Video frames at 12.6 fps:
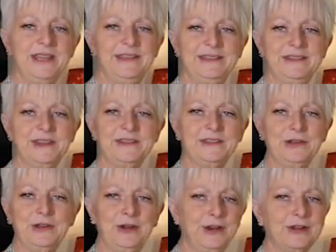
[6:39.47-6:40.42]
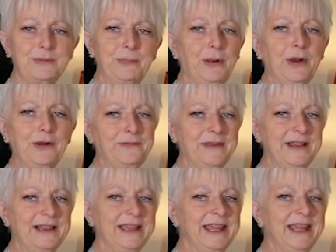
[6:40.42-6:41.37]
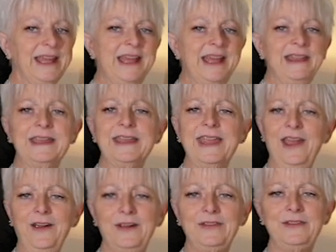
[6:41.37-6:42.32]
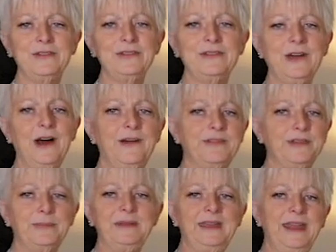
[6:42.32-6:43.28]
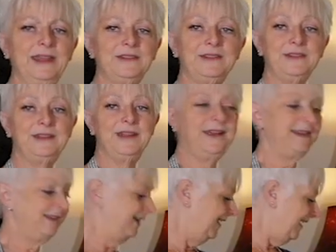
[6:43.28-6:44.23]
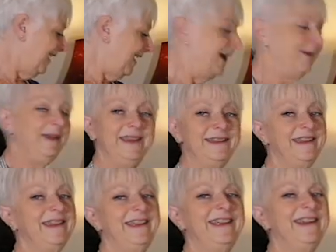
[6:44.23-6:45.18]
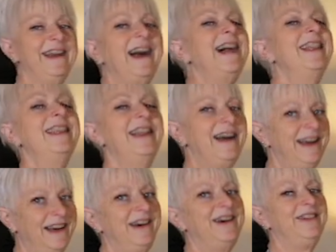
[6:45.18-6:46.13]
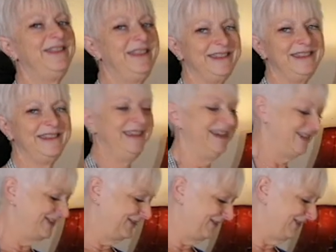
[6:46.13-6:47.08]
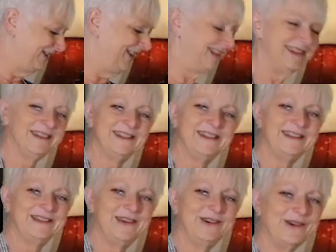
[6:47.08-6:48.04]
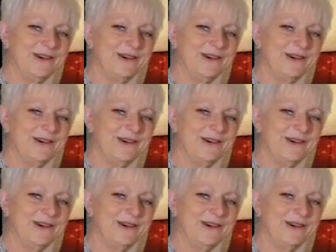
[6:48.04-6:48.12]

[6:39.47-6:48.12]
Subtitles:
is just cooked perfectly. The carrots are soft, the potatoes are done. I mean, I love this Ninja Foodie. This is so